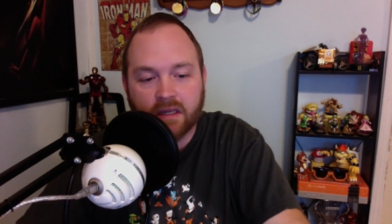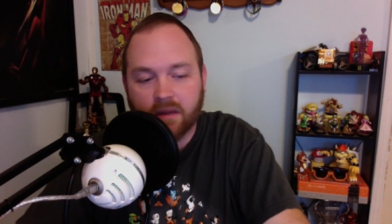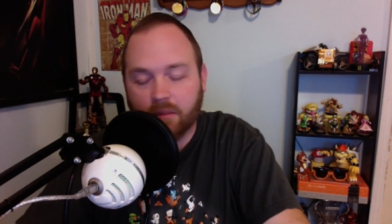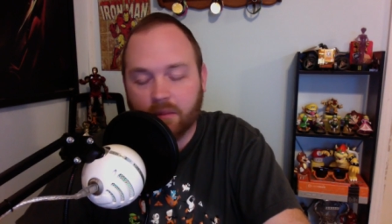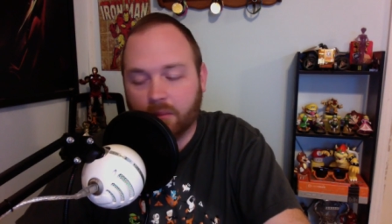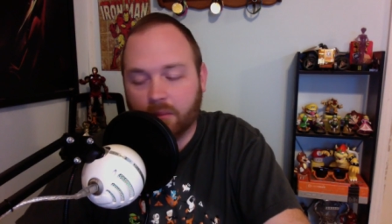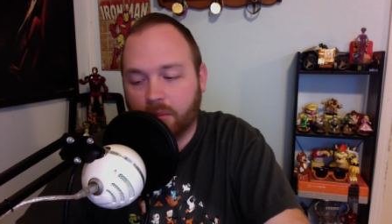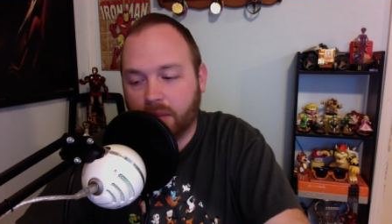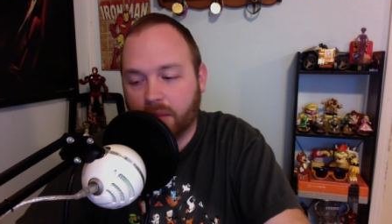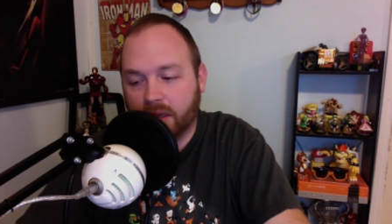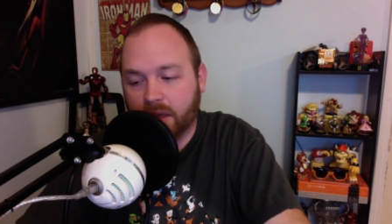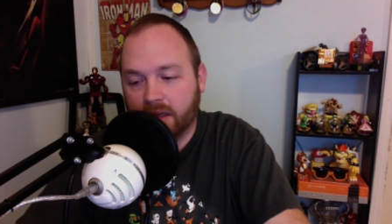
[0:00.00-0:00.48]

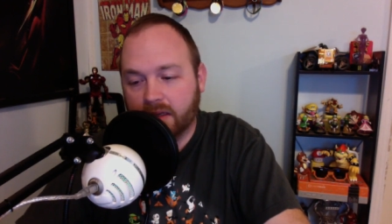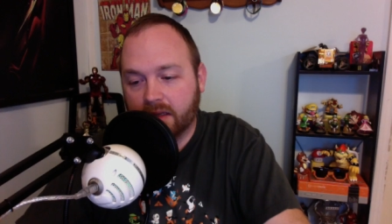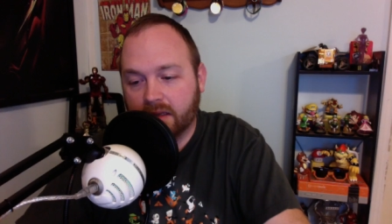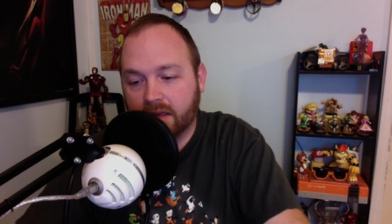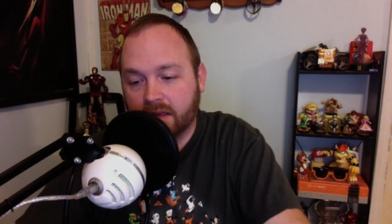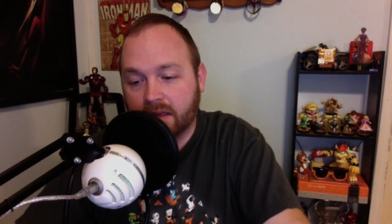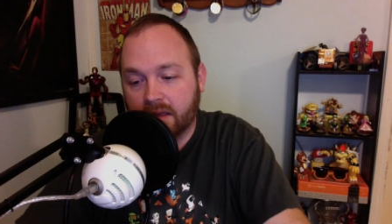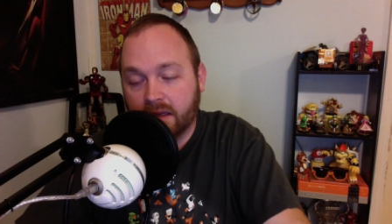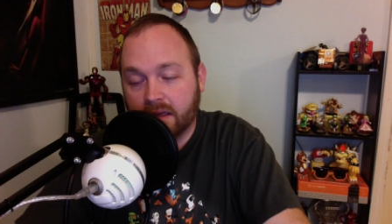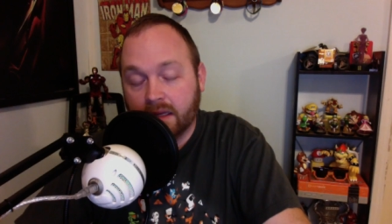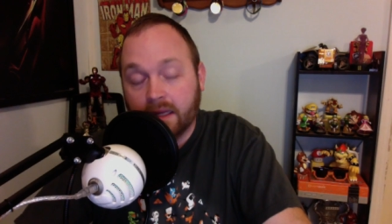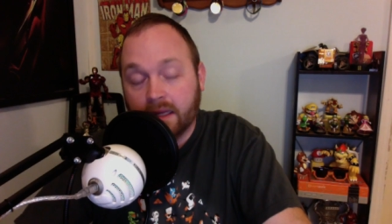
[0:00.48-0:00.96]
But
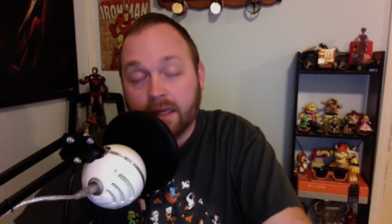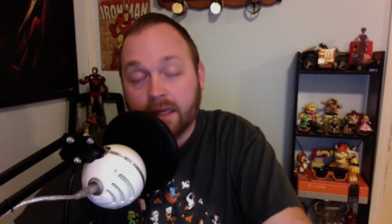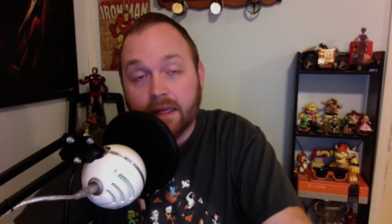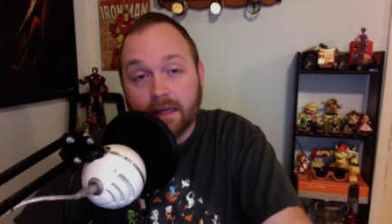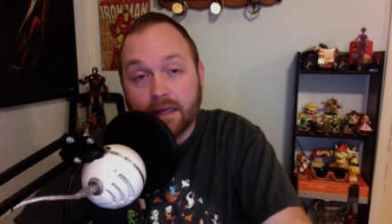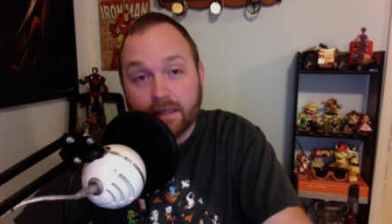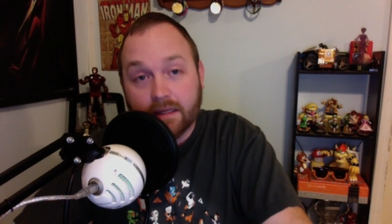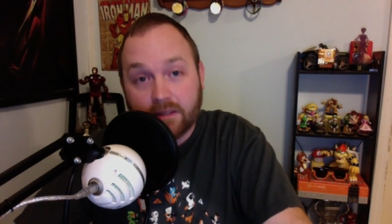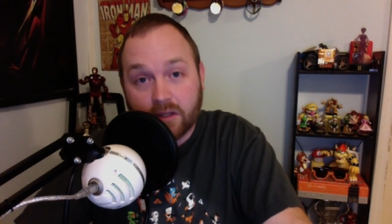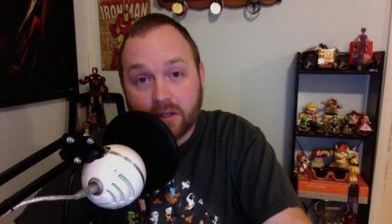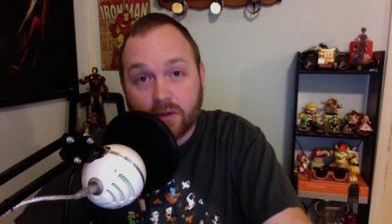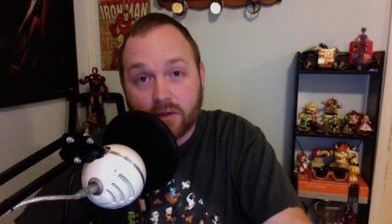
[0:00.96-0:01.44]

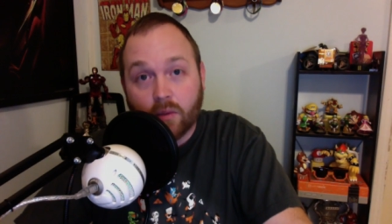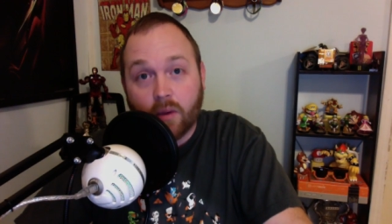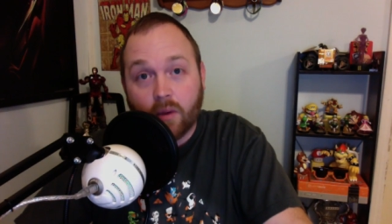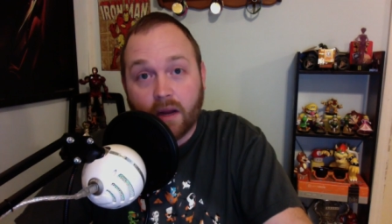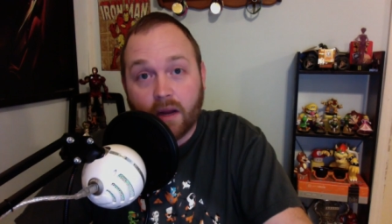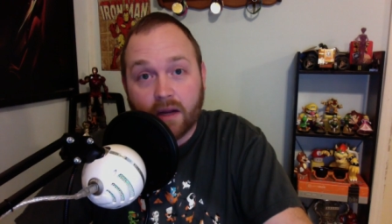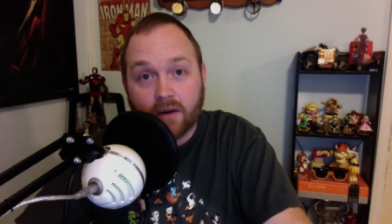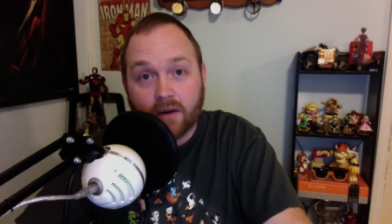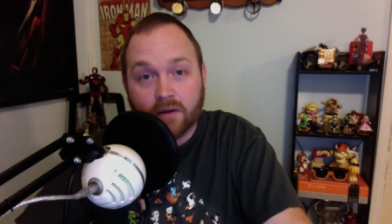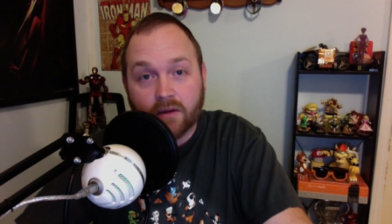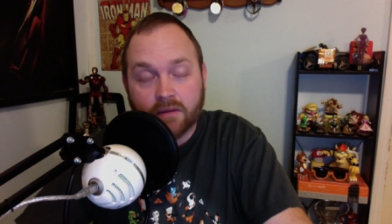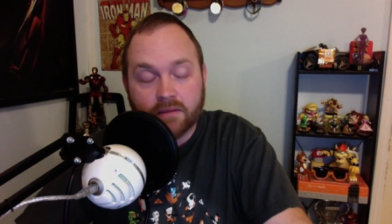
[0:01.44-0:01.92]
it took a
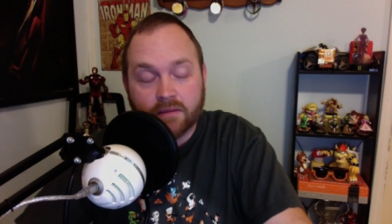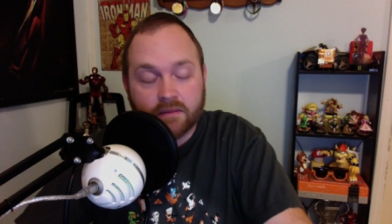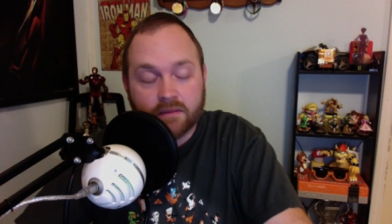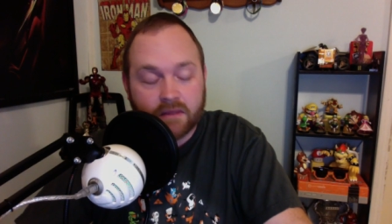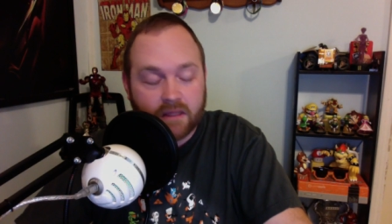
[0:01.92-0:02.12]
while.